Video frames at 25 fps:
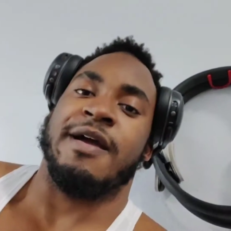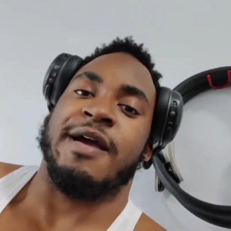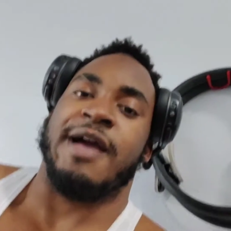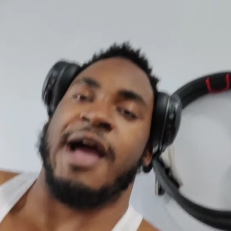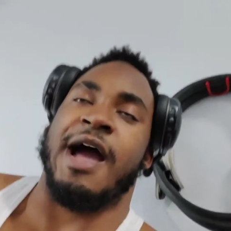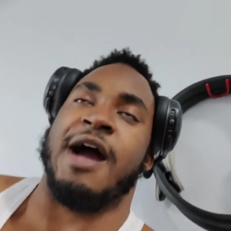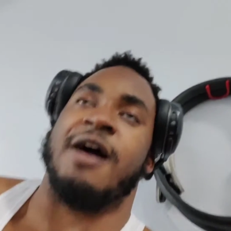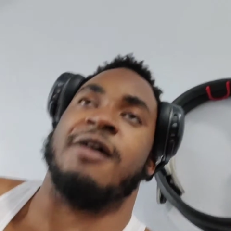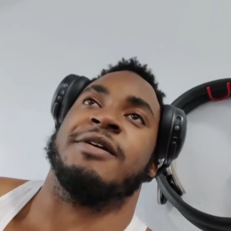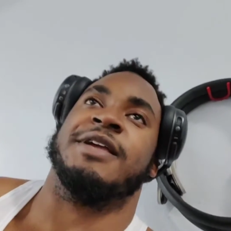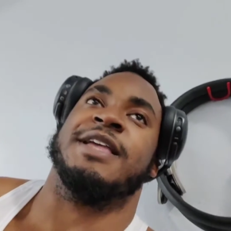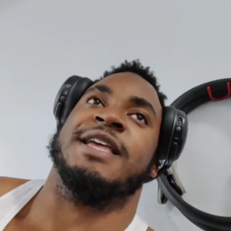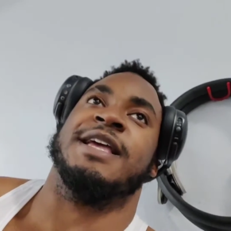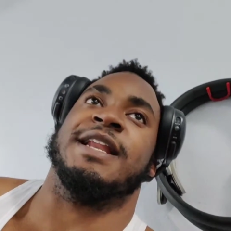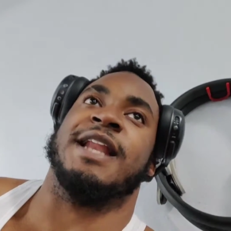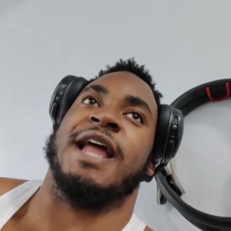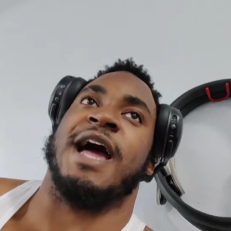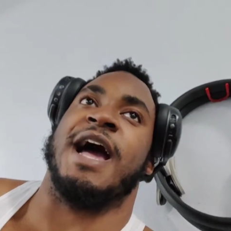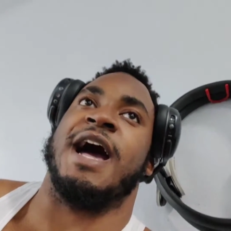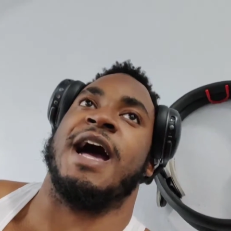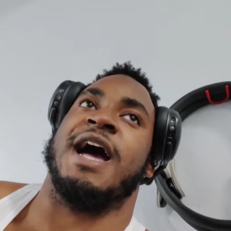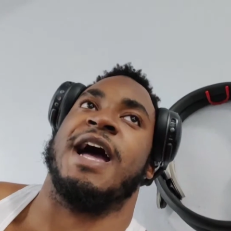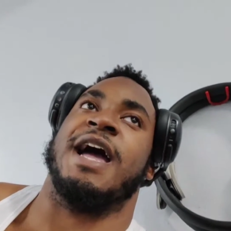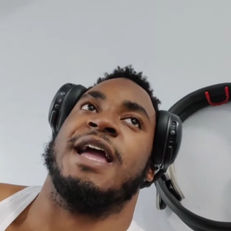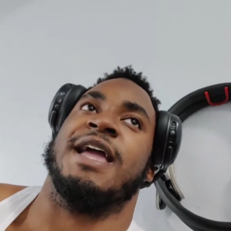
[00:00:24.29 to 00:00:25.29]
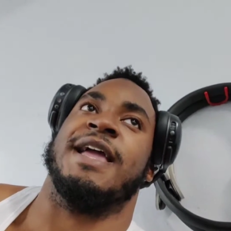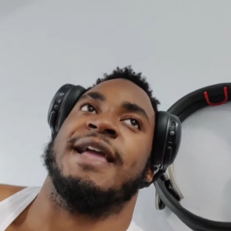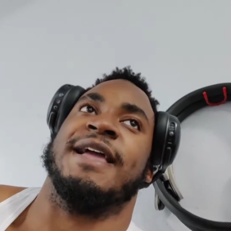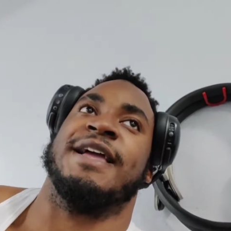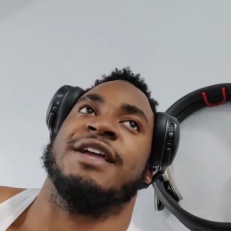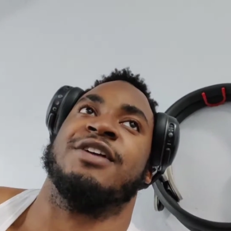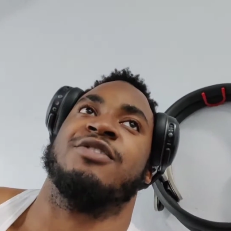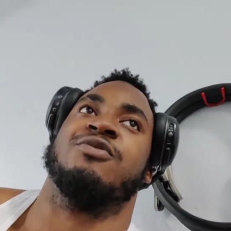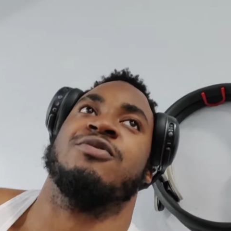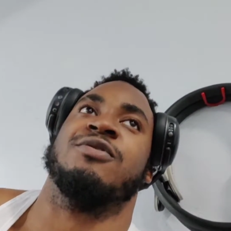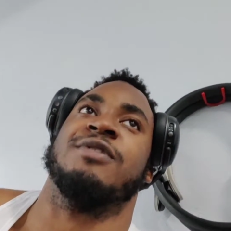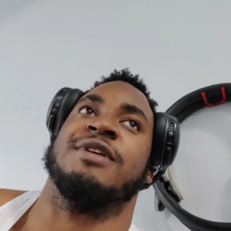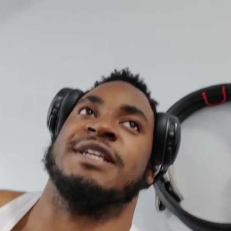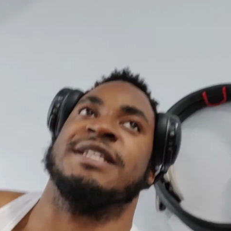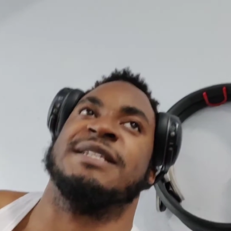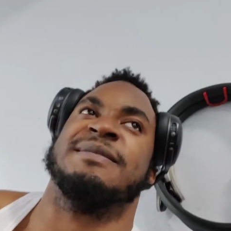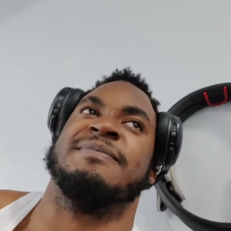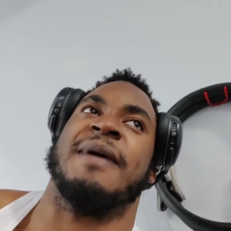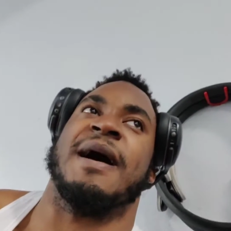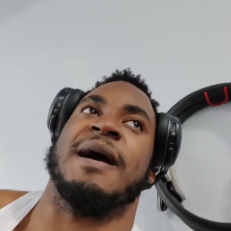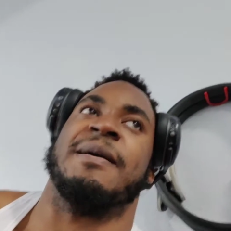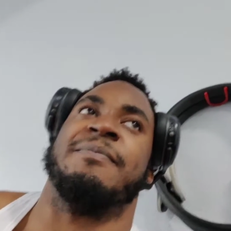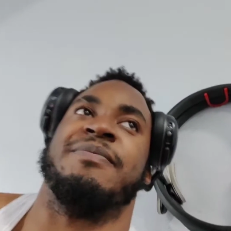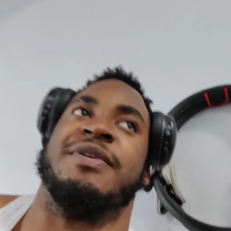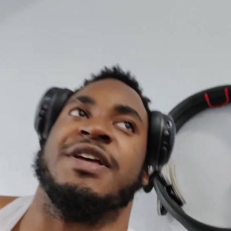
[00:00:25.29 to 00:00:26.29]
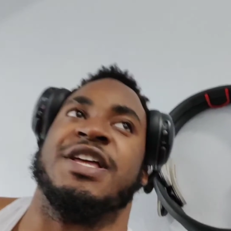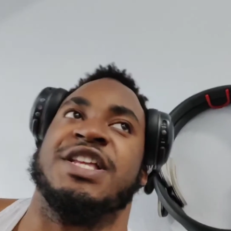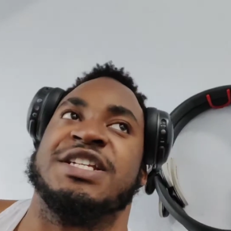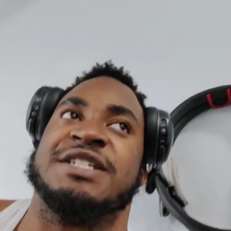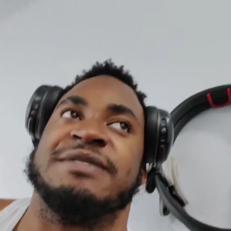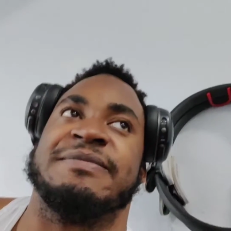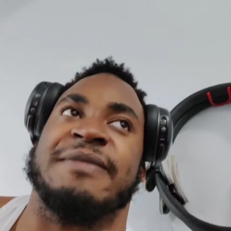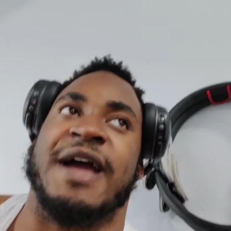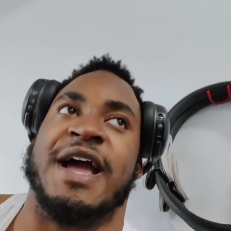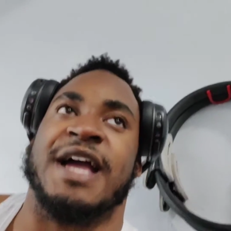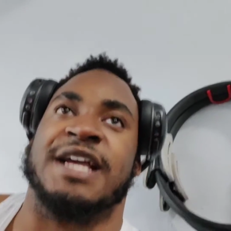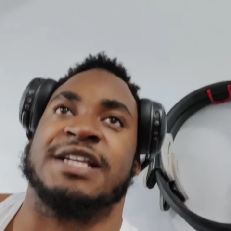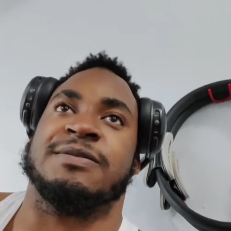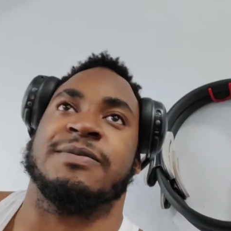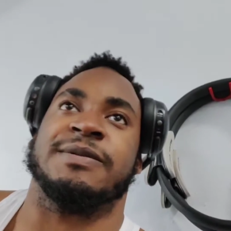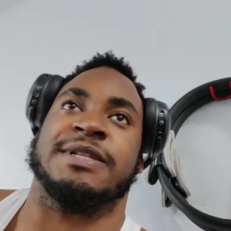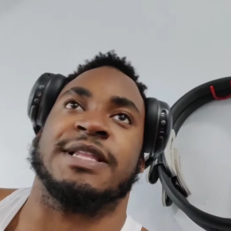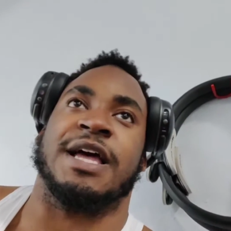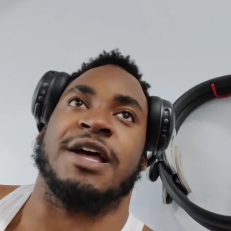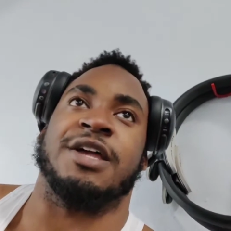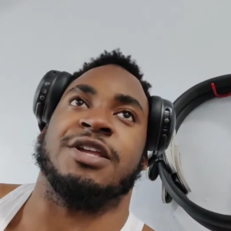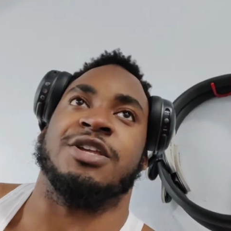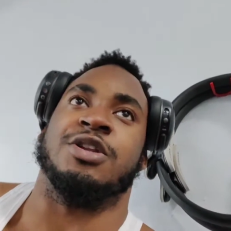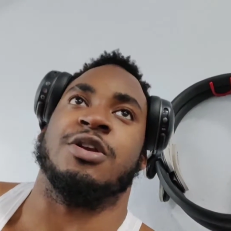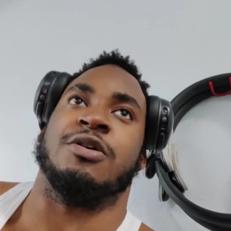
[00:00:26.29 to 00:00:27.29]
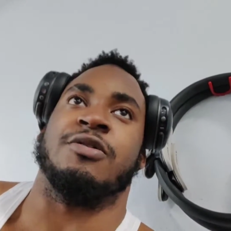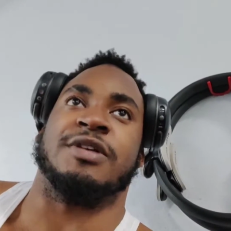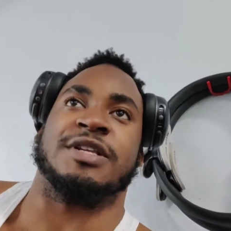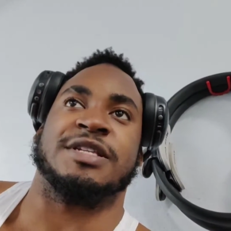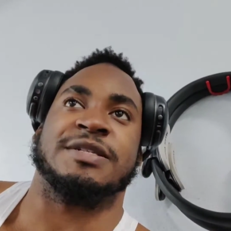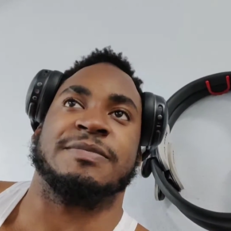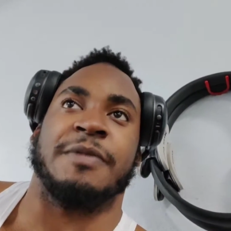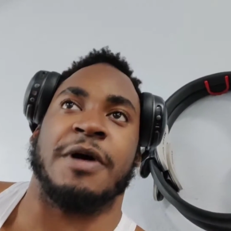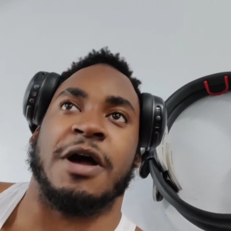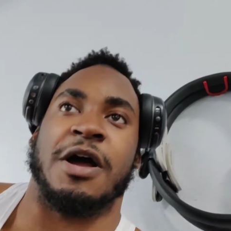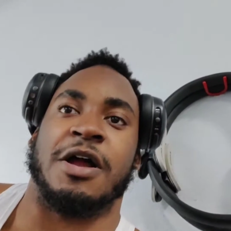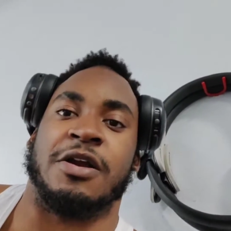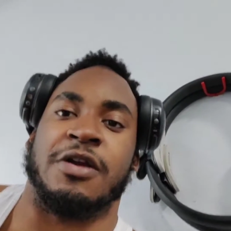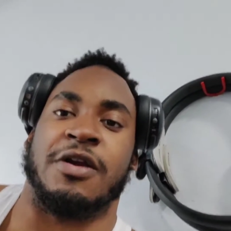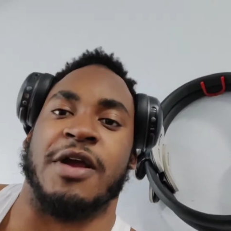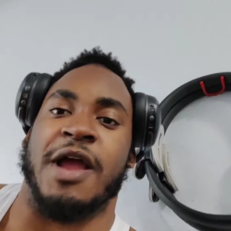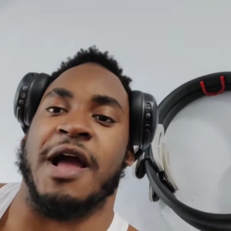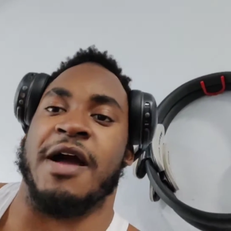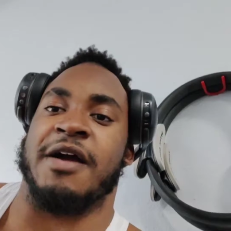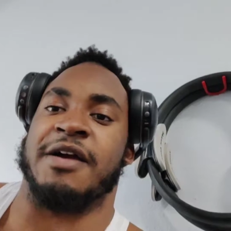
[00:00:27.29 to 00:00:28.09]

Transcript: how can I increase my bench max without, a spotter?